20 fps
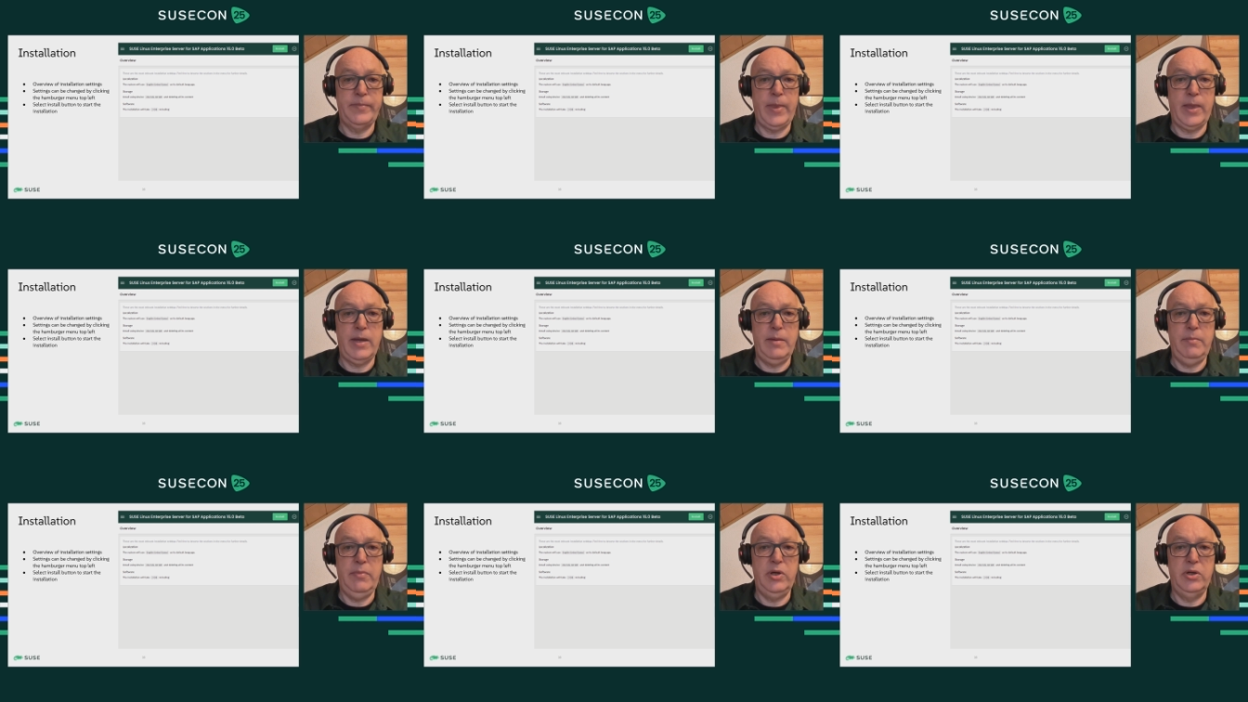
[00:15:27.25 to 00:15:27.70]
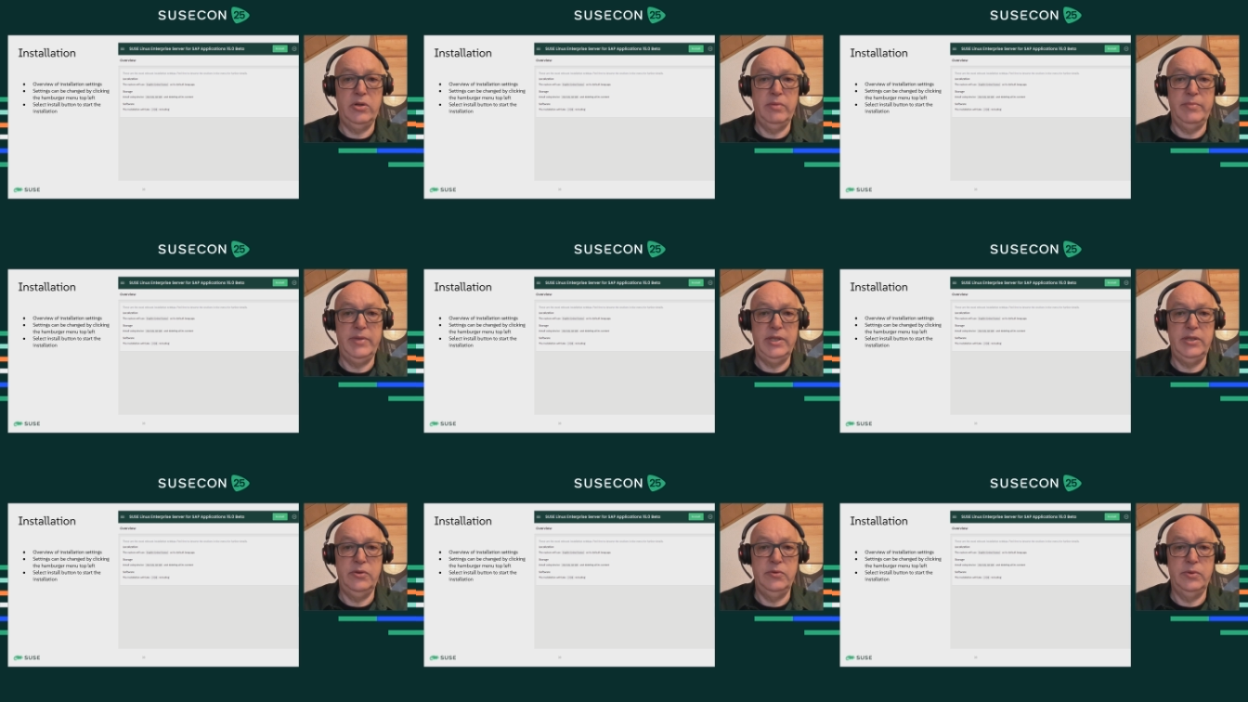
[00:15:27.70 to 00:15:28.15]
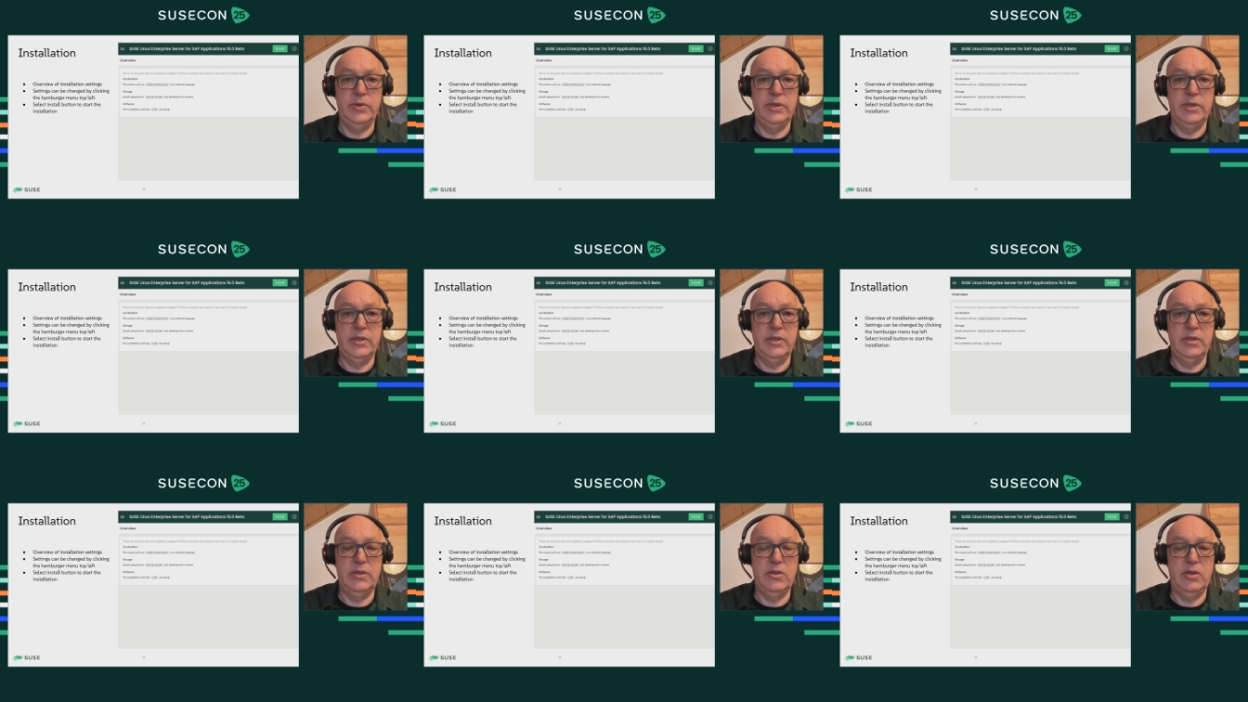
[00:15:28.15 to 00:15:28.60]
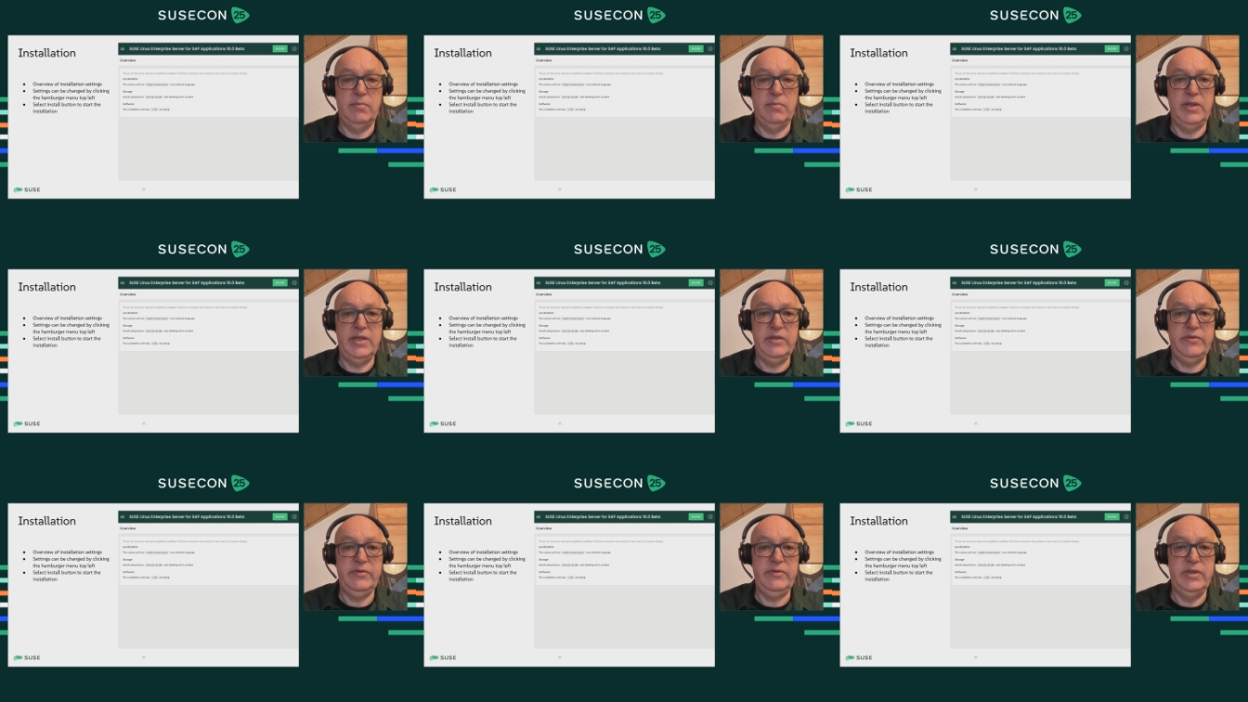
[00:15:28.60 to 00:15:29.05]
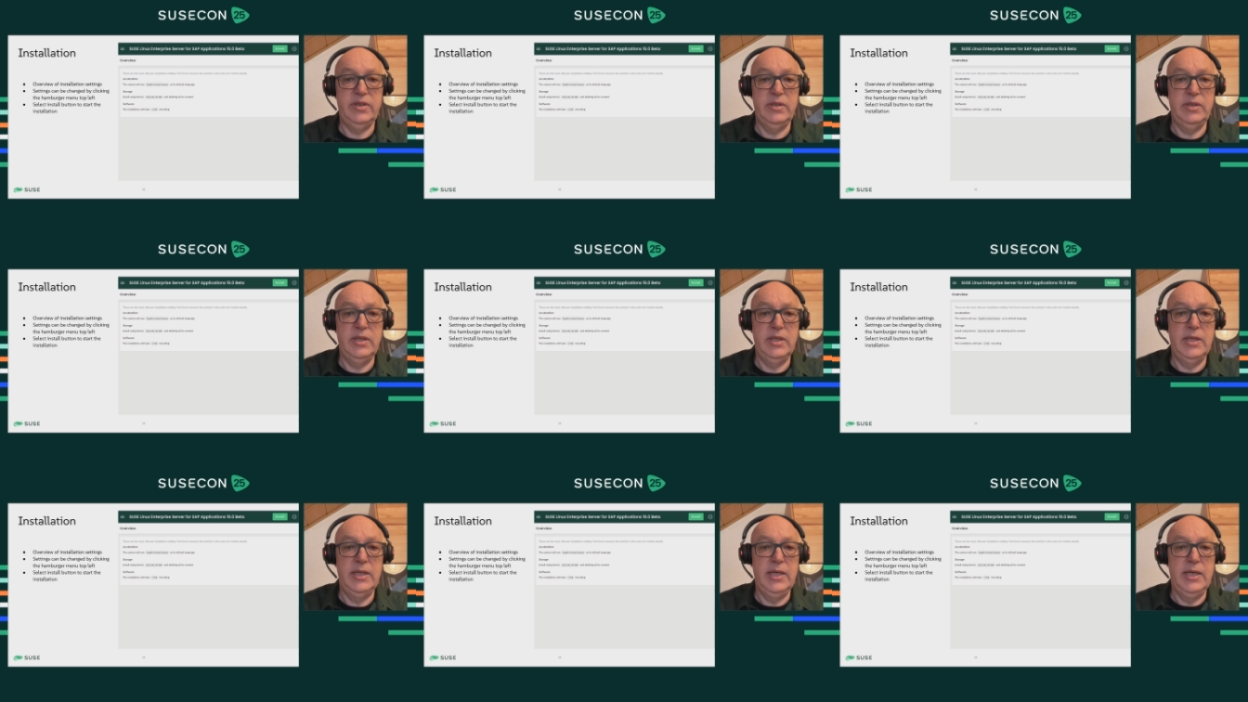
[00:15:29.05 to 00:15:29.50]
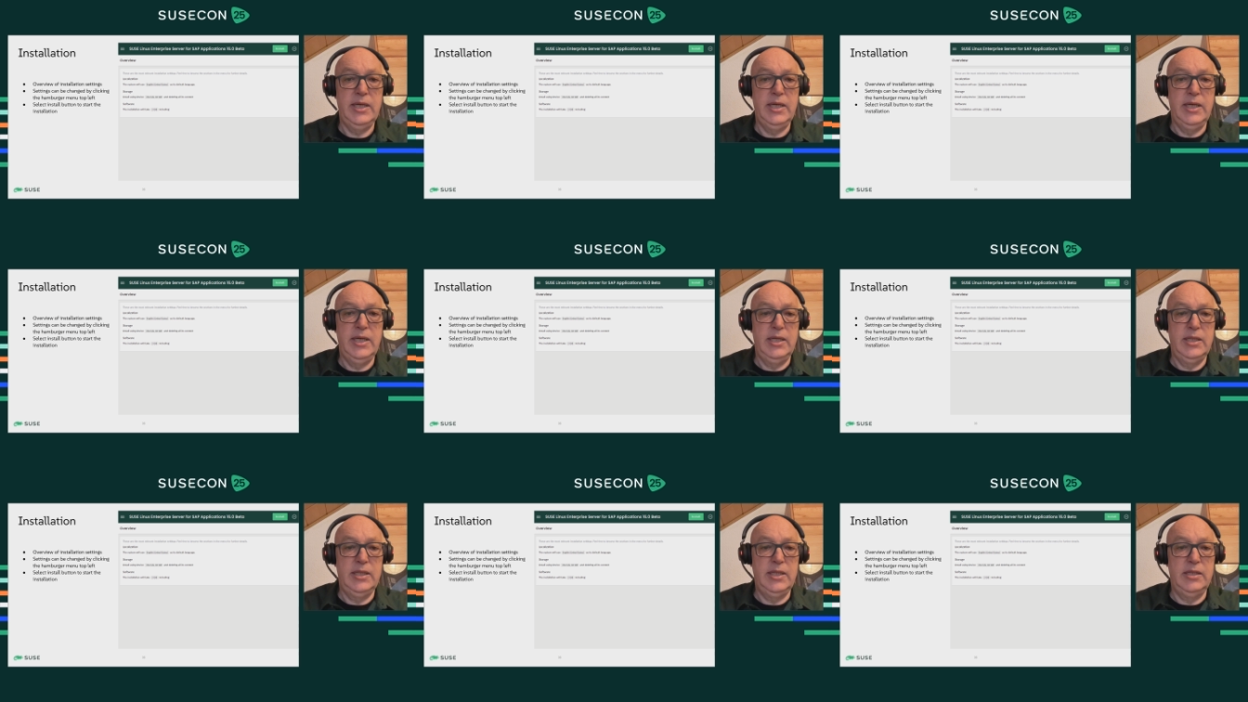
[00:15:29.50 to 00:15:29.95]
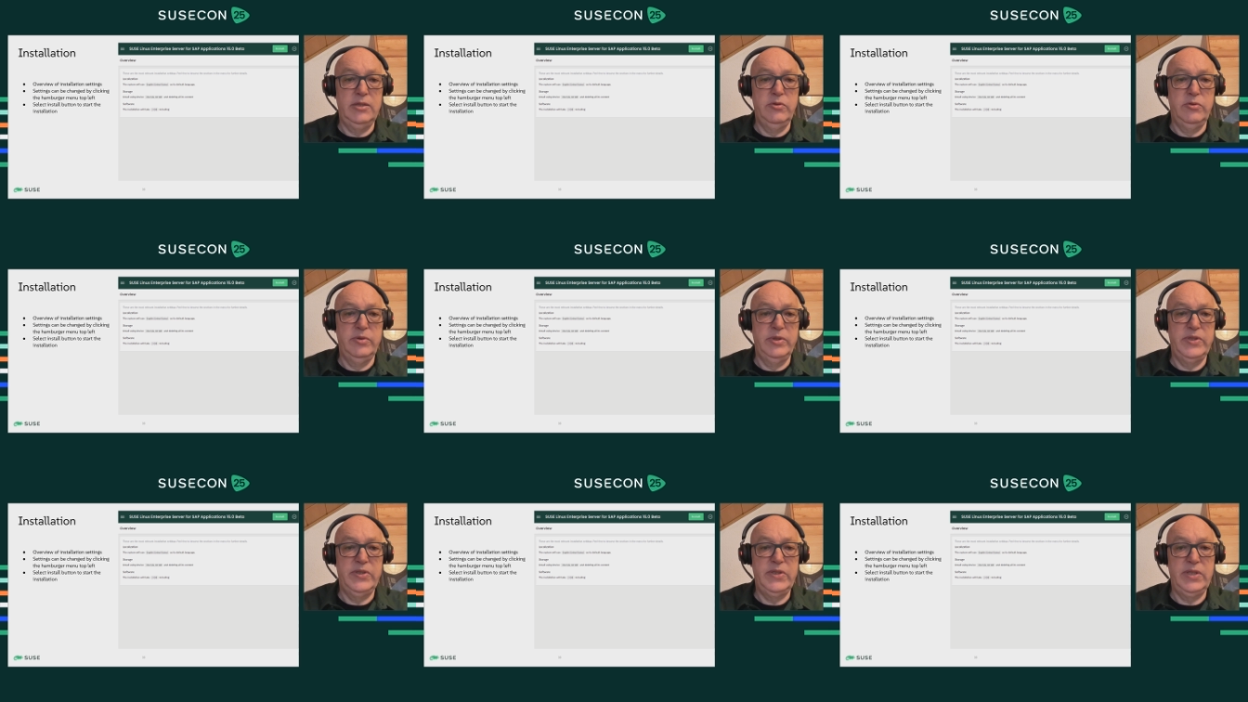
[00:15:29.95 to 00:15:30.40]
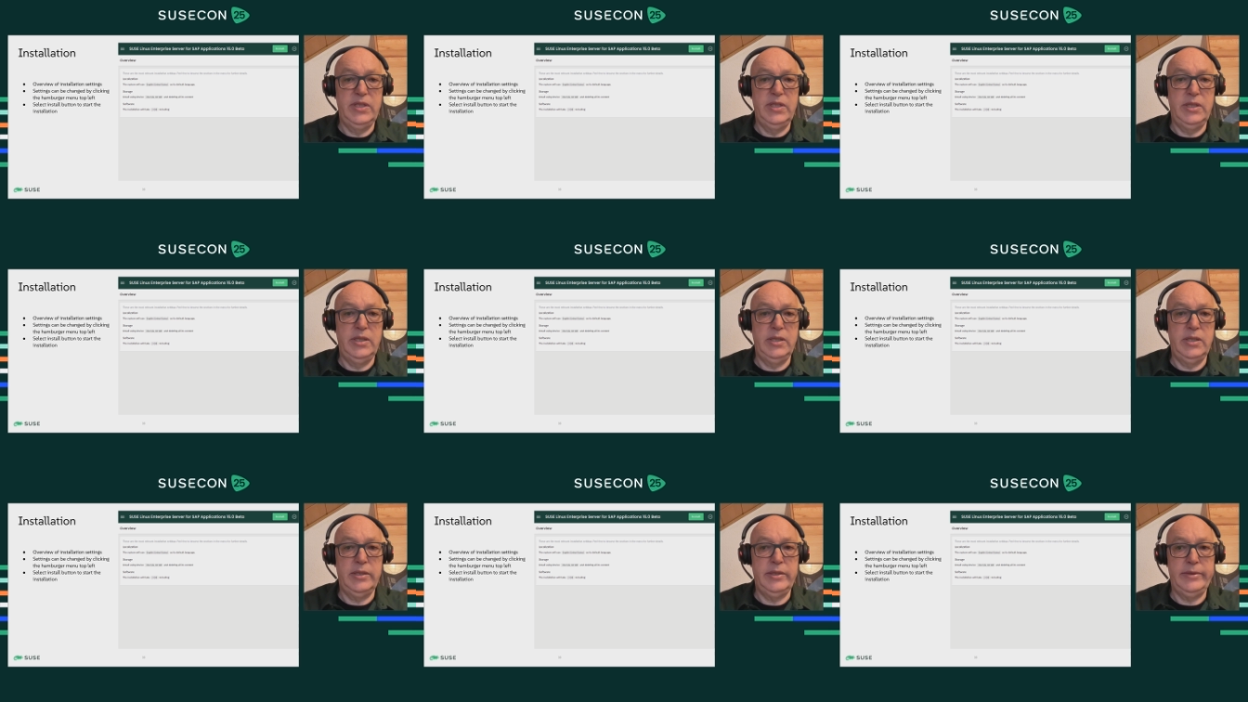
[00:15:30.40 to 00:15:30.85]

hamburger menu in the top left, then you will see